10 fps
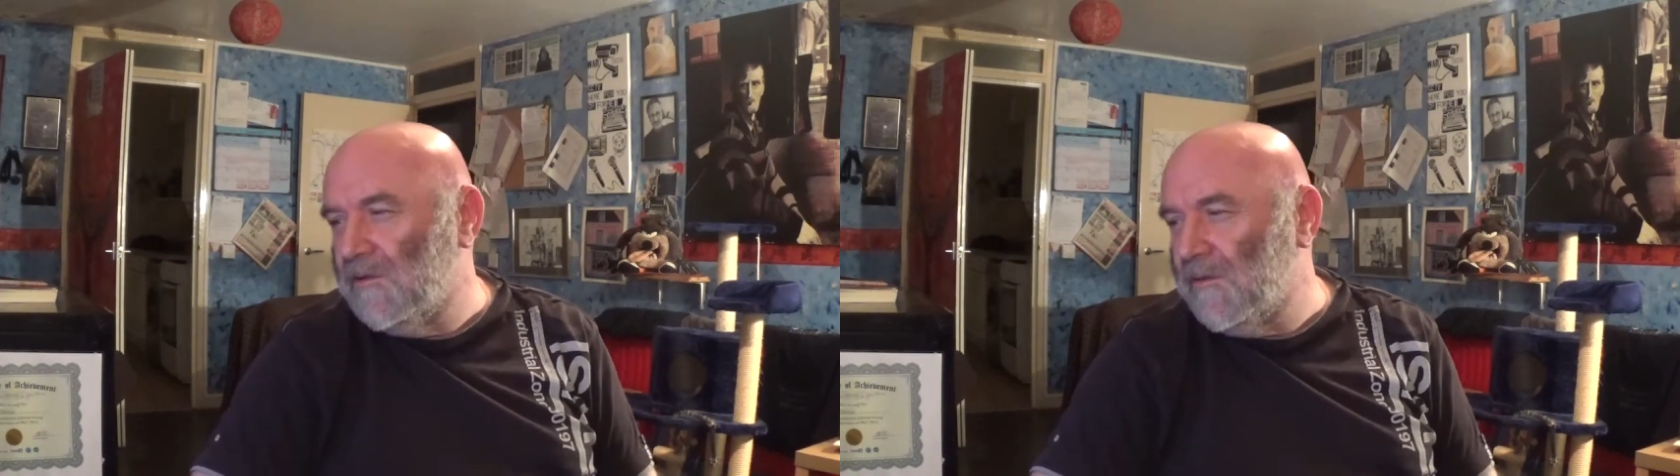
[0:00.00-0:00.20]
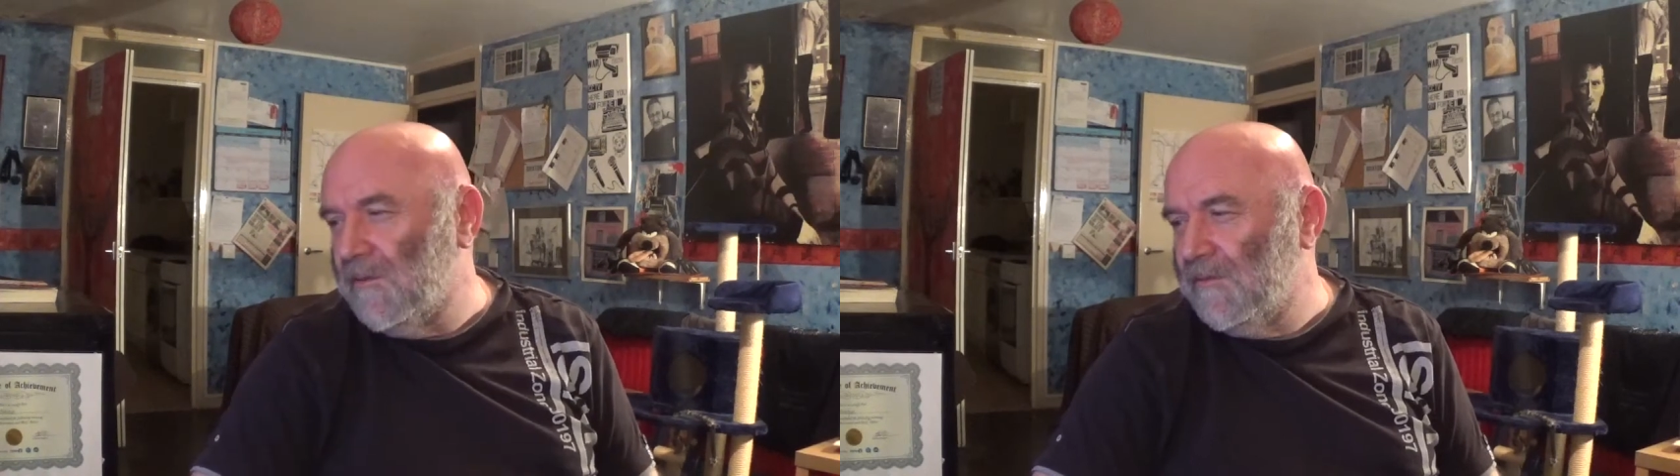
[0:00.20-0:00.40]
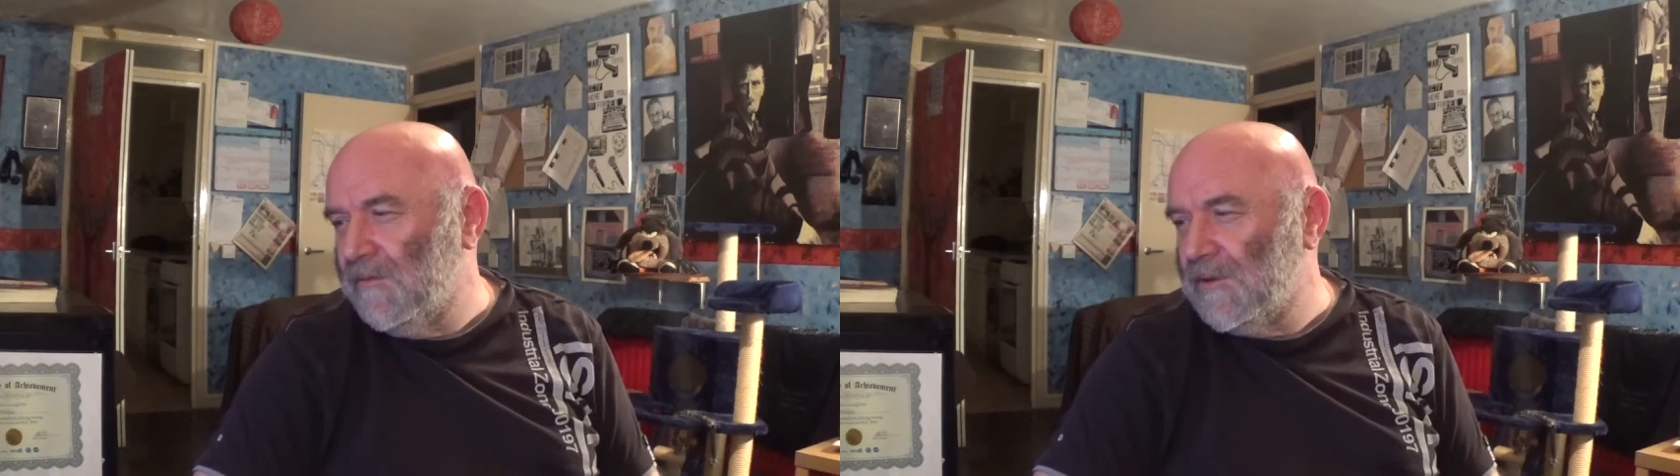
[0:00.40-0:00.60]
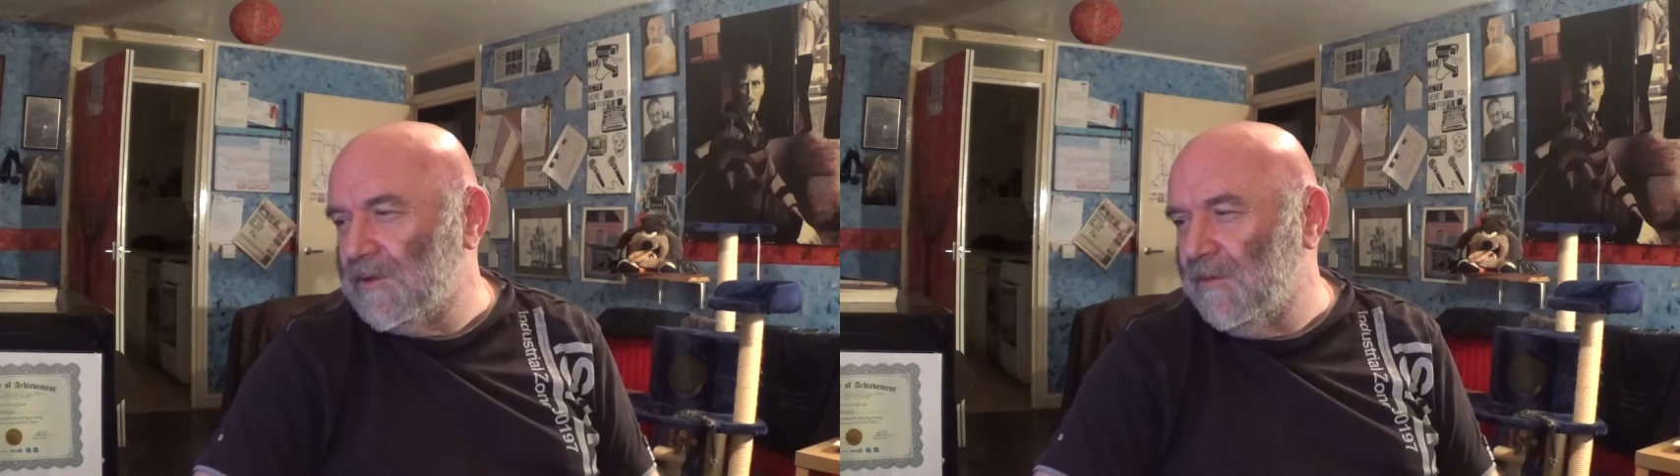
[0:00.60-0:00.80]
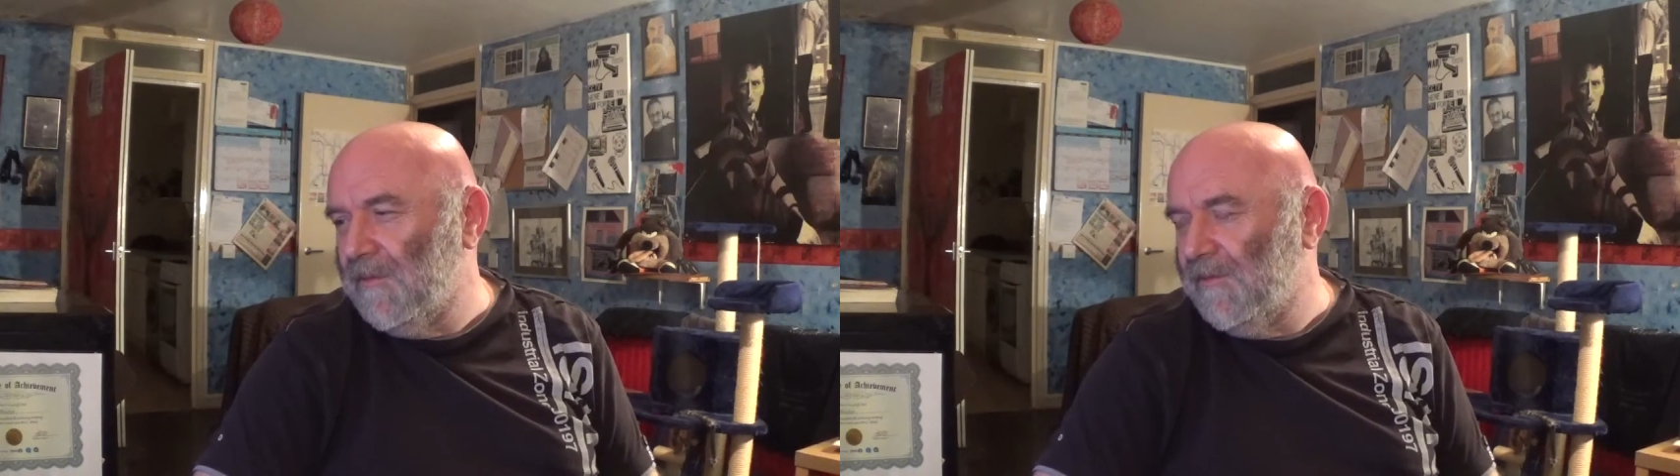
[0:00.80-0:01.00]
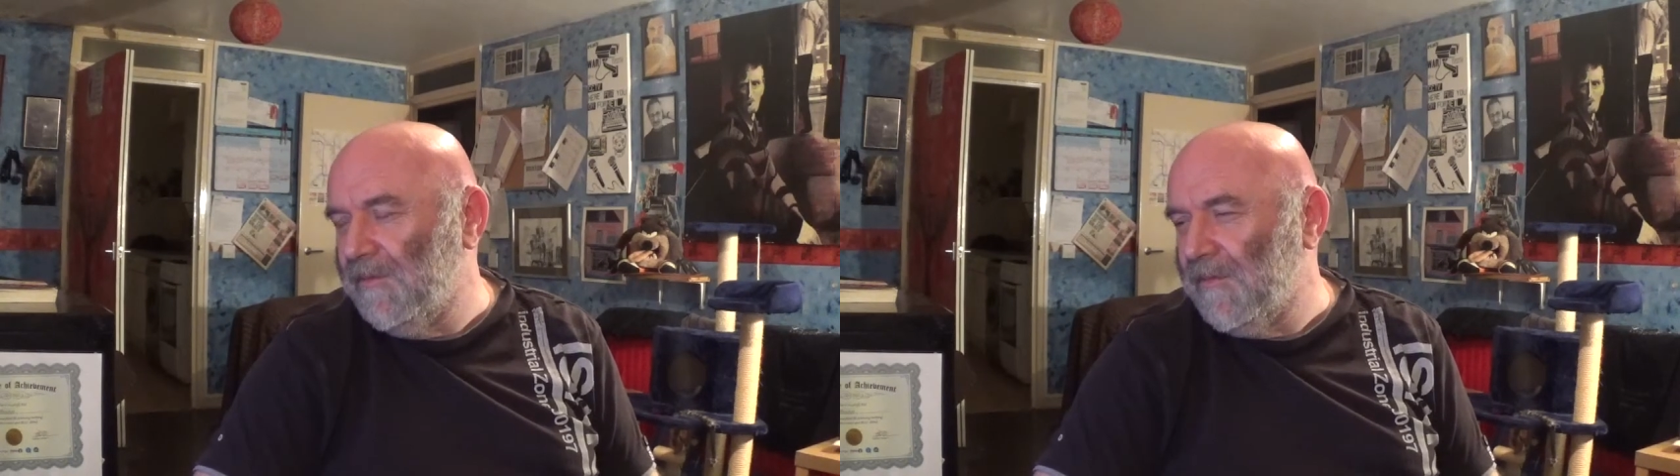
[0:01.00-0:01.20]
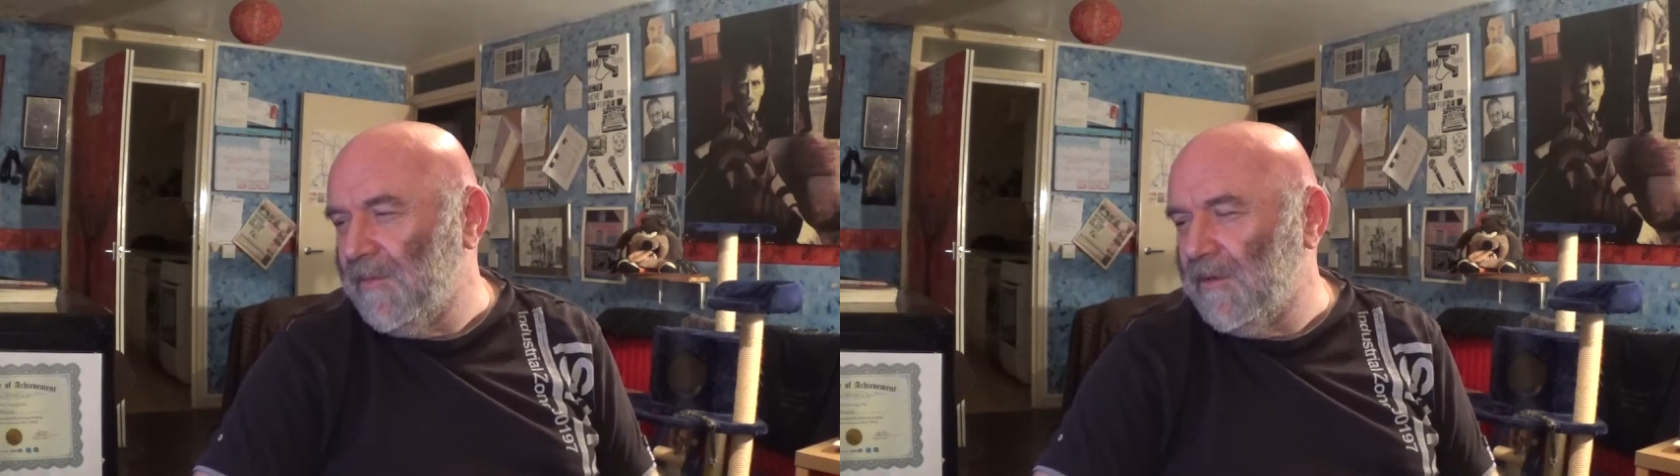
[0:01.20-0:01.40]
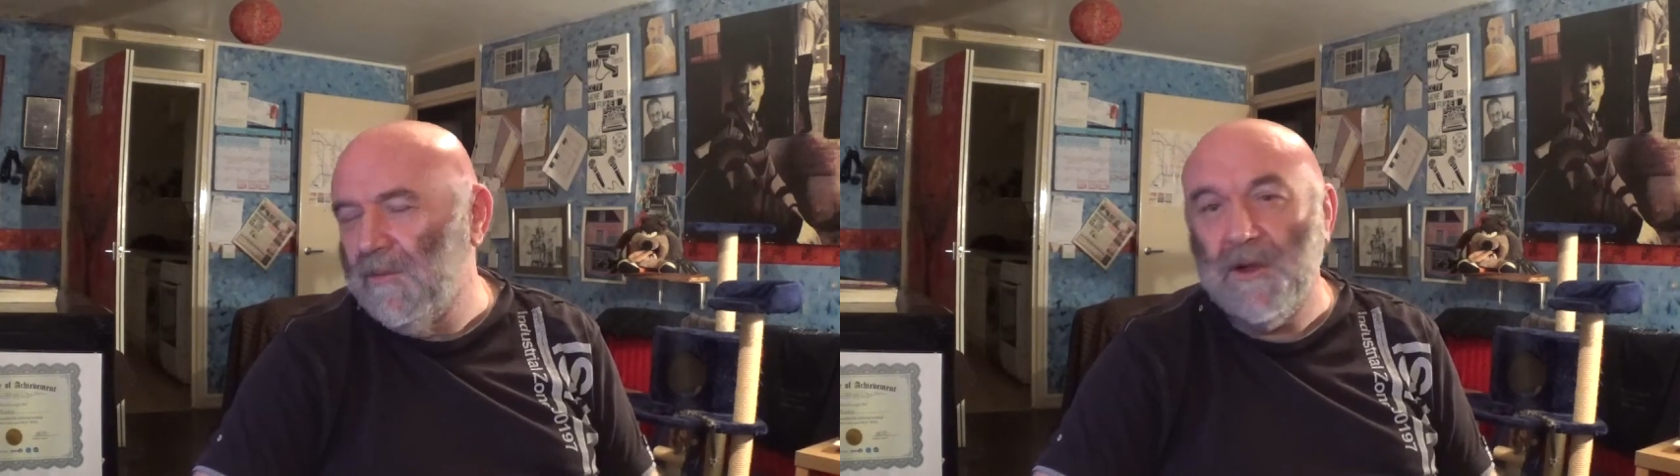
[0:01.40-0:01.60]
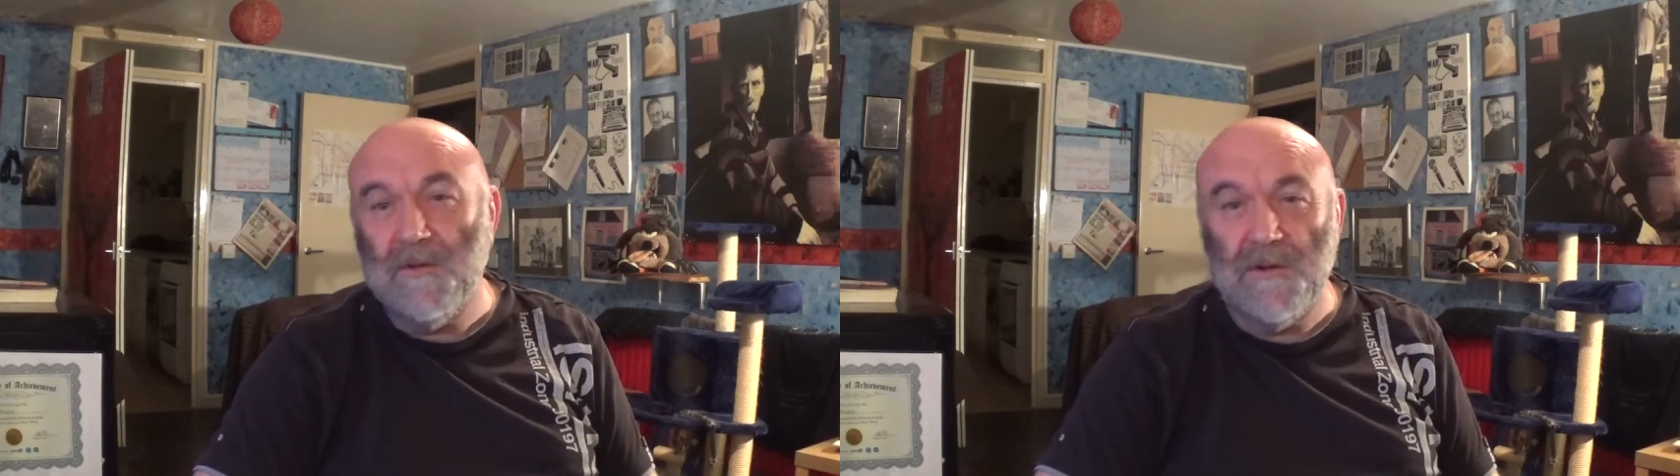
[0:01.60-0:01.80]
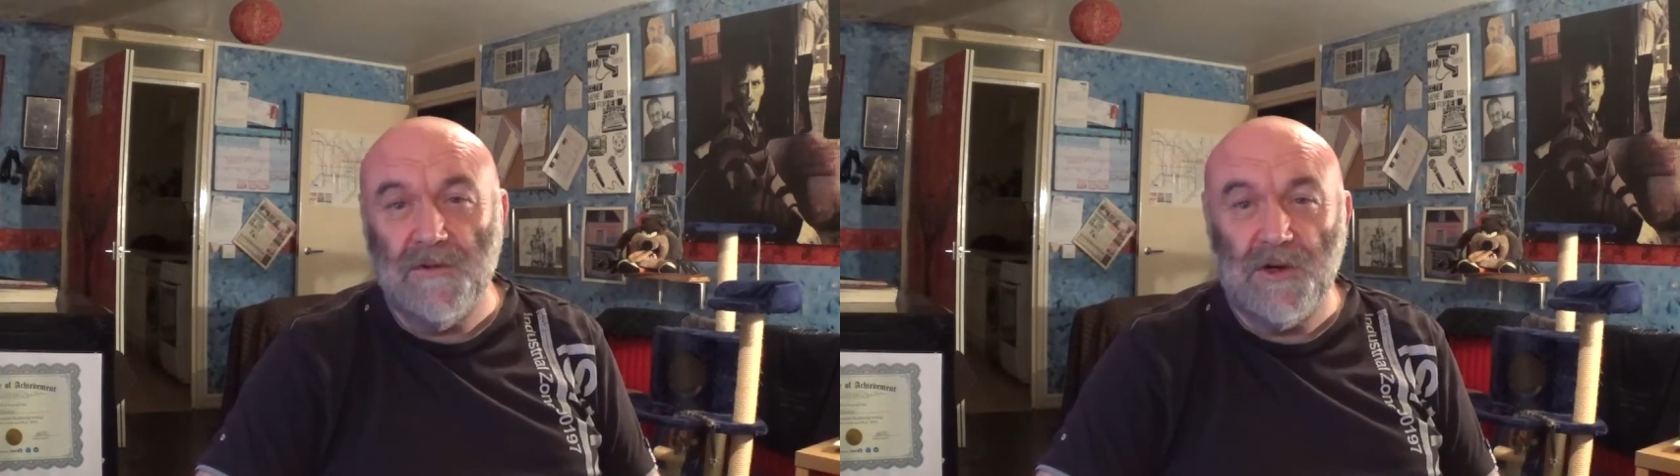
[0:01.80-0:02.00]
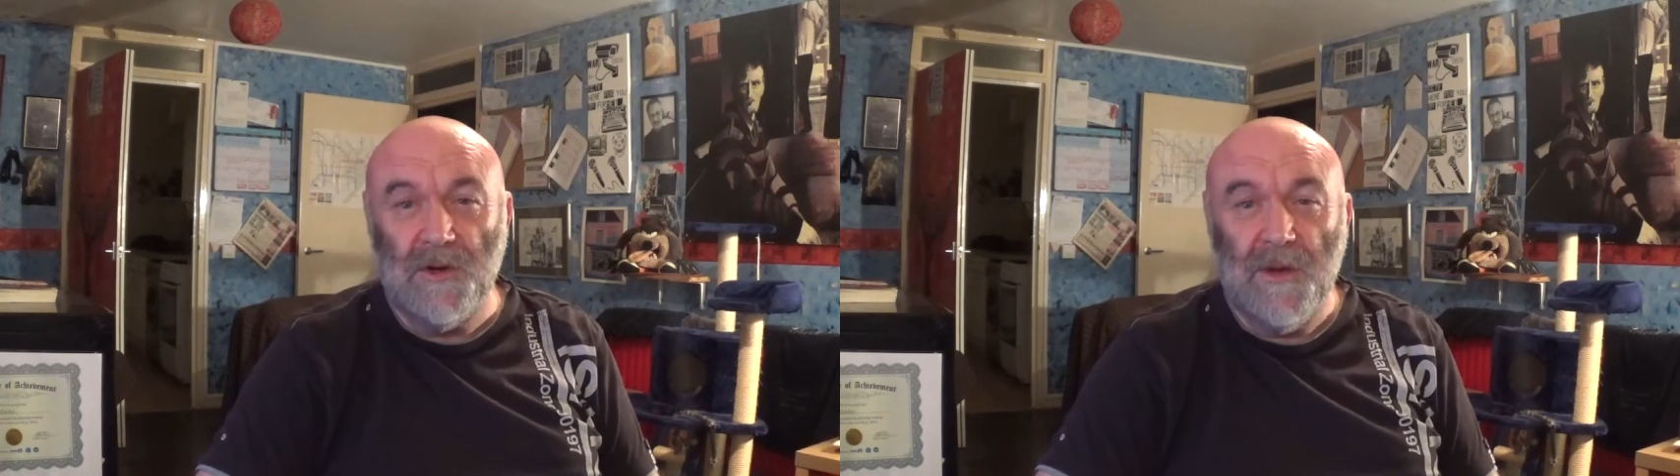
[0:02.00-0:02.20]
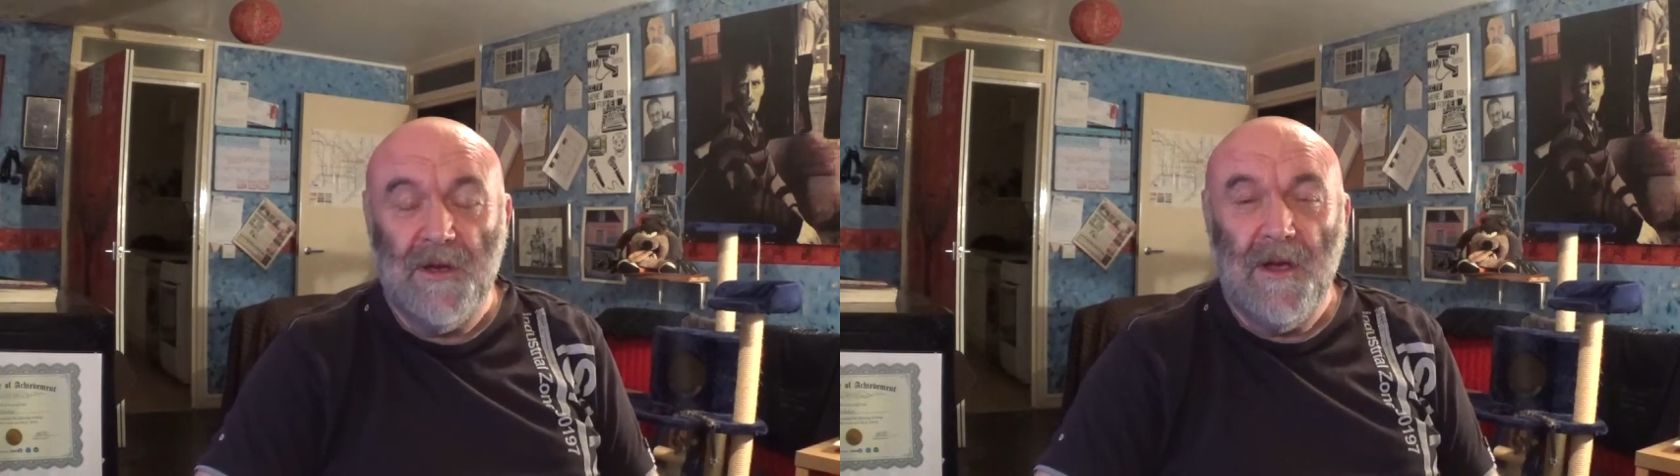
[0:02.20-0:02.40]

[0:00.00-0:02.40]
from somebody on YouTube.